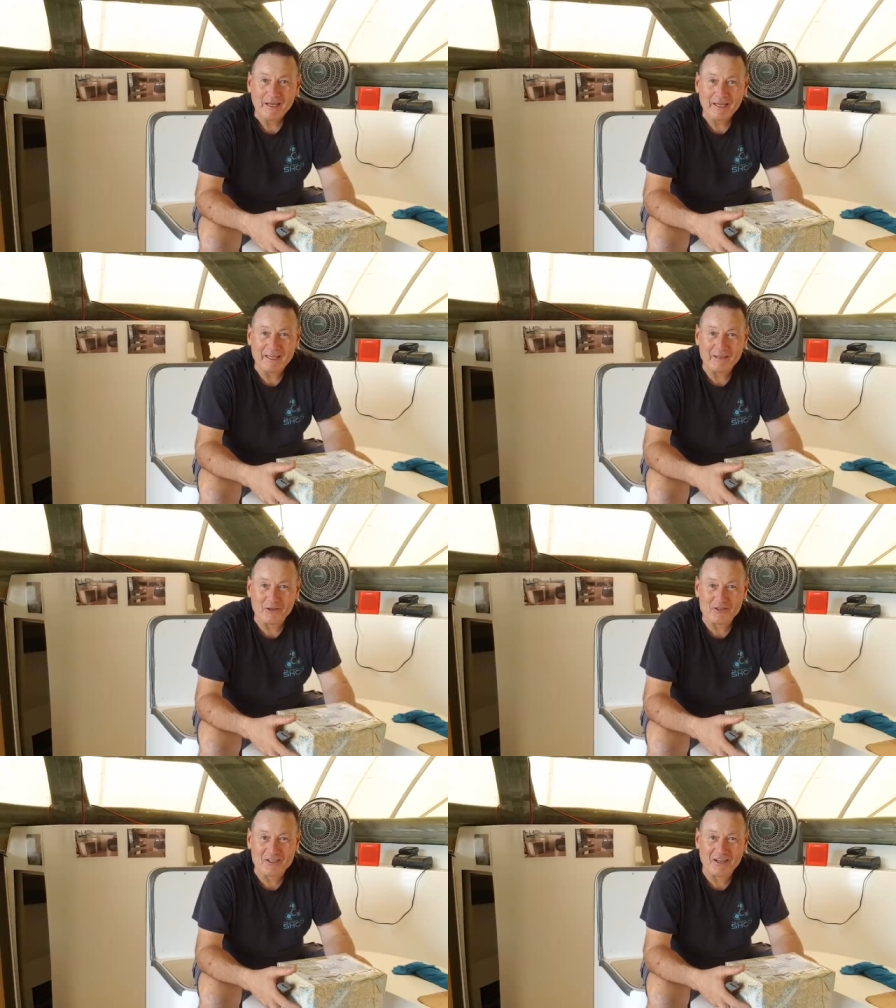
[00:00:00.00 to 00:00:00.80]
in
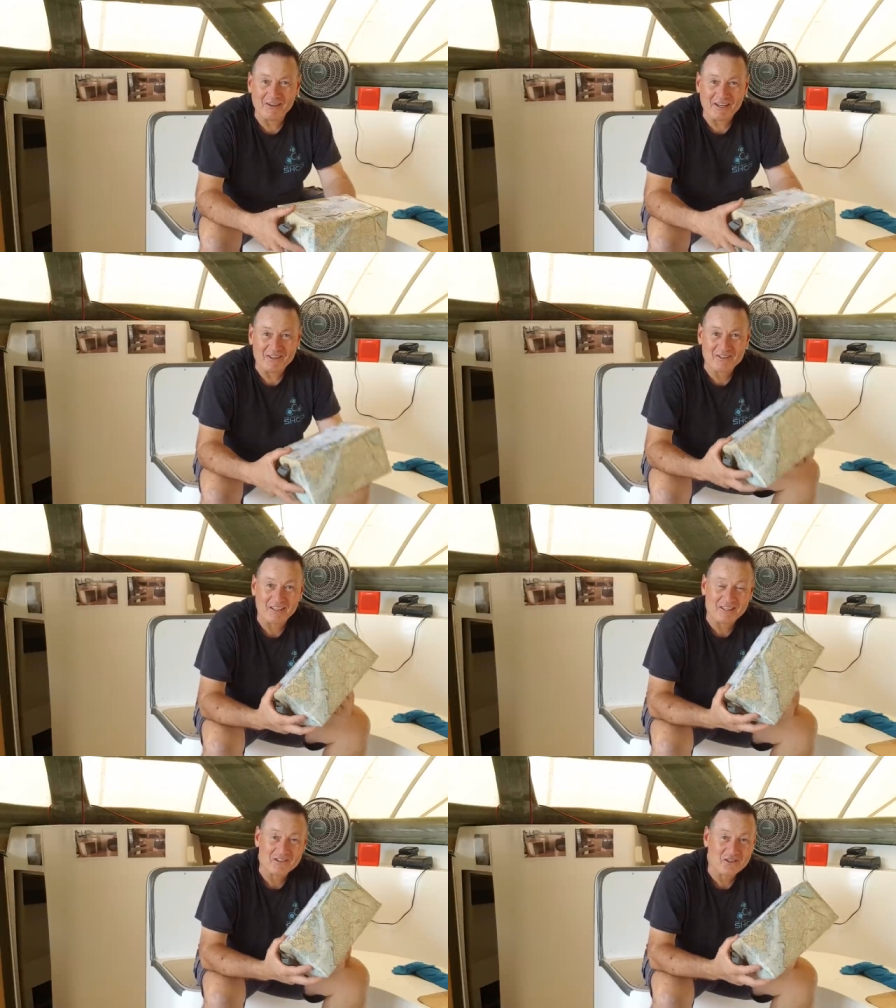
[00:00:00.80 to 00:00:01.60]
Ontario
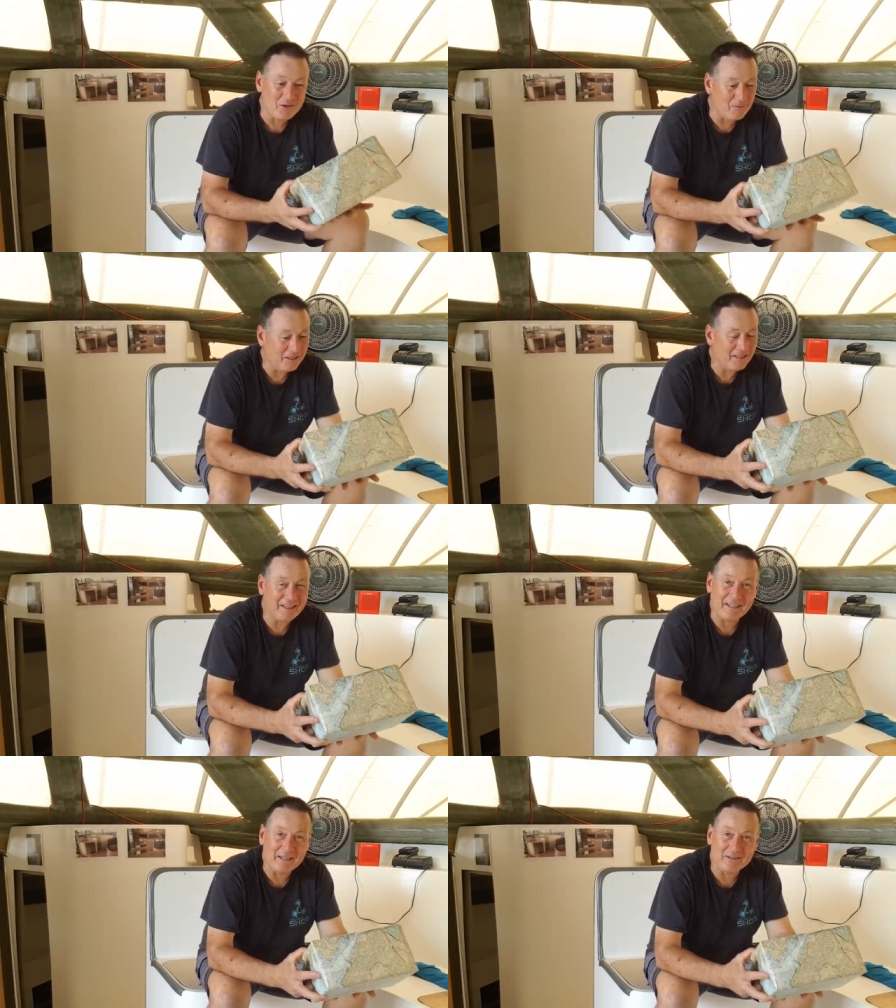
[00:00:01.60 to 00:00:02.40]
sent this to me
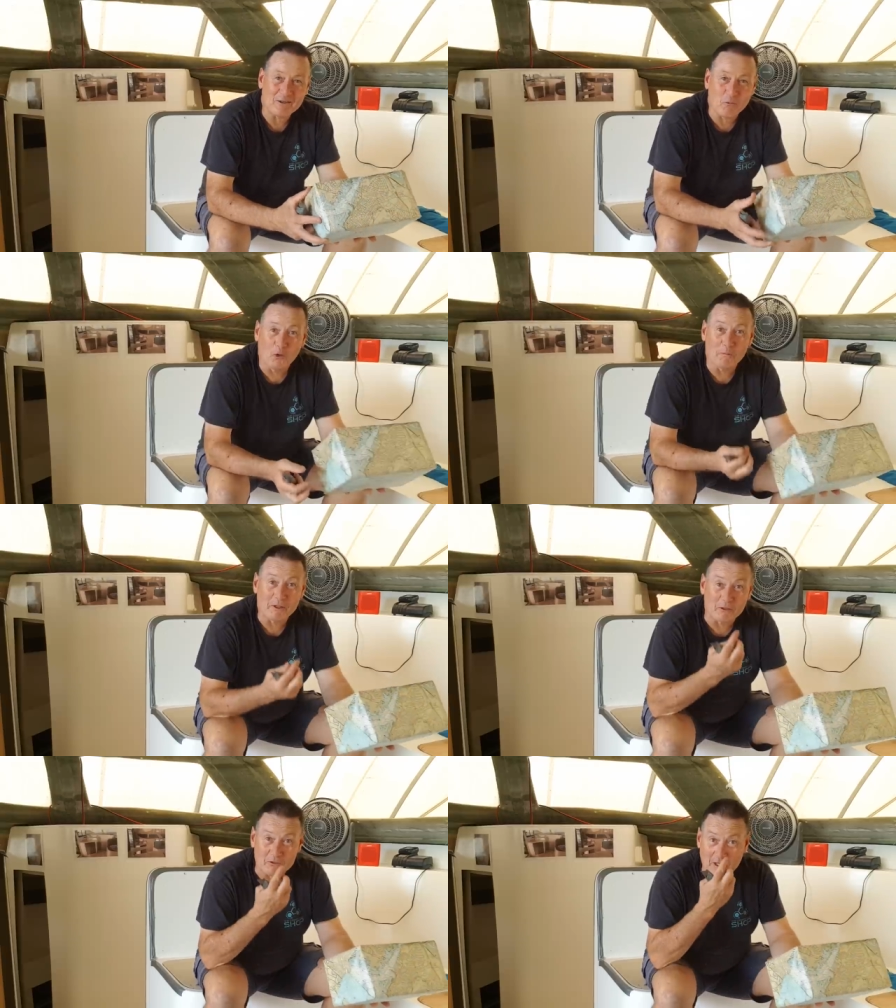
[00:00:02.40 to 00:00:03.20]
and he did warn me
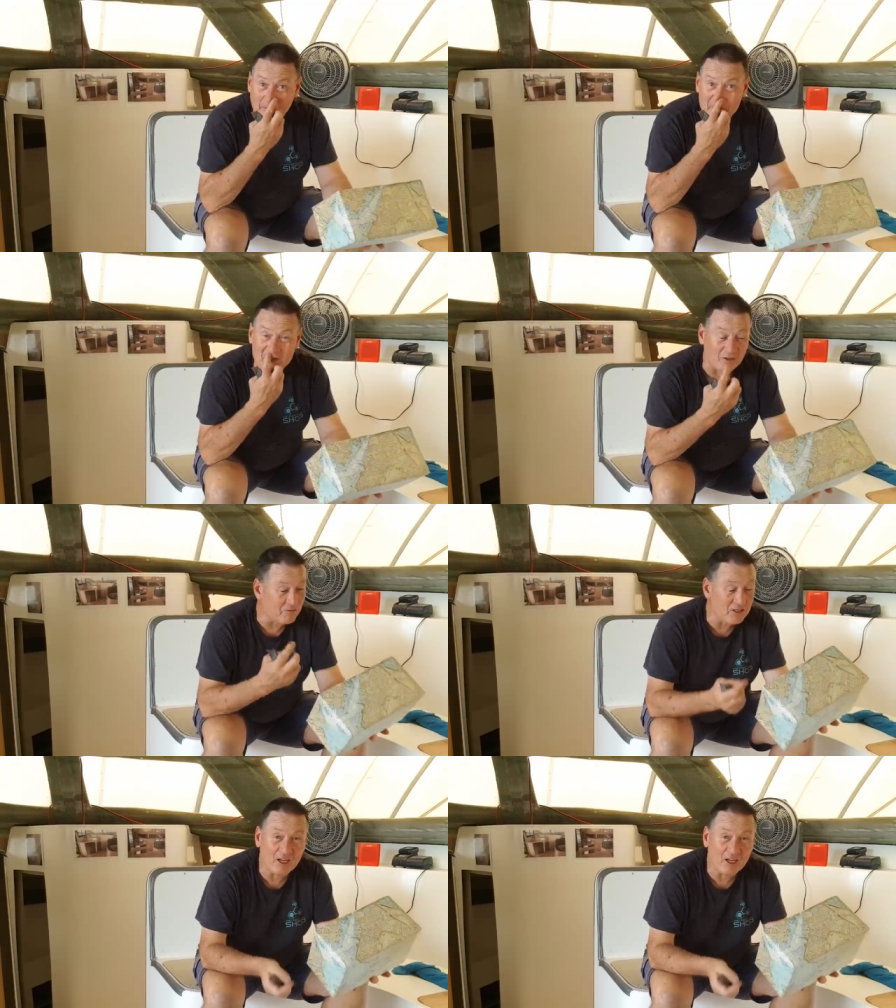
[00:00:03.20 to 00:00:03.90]
that it was coming so I have